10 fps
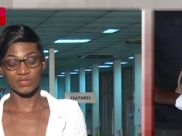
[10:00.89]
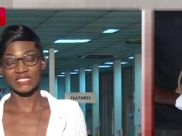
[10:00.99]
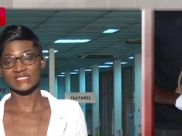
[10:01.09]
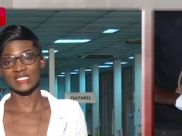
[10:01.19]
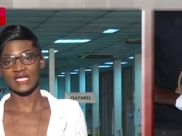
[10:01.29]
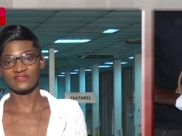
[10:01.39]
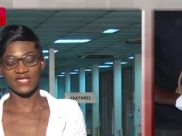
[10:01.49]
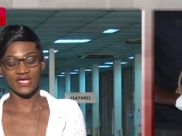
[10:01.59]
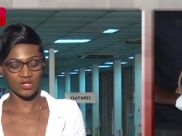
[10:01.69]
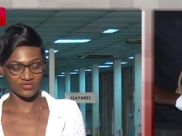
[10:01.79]
Police say
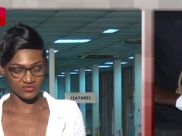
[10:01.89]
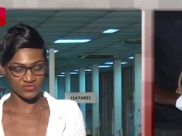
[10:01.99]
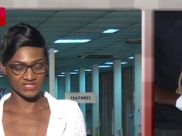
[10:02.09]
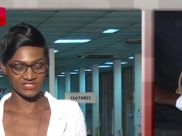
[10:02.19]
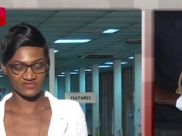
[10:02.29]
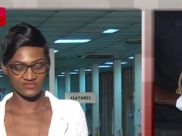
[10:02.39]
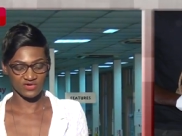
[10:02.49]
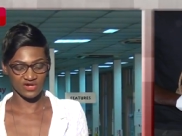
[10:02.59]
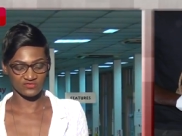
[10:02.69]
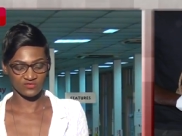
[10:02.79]
the
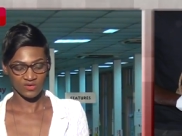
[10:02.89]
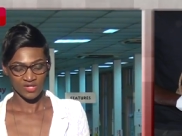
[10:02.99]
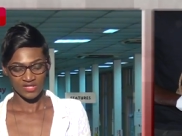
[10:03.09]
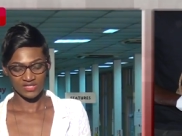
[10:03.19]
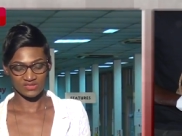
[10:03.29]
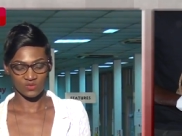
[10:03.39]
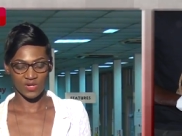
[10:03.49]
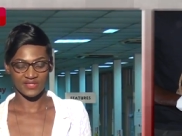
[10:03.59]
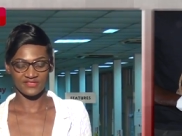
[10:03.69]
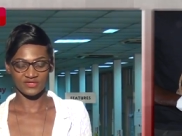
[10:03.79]
AK-47 rifle is
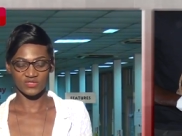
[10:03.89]
one that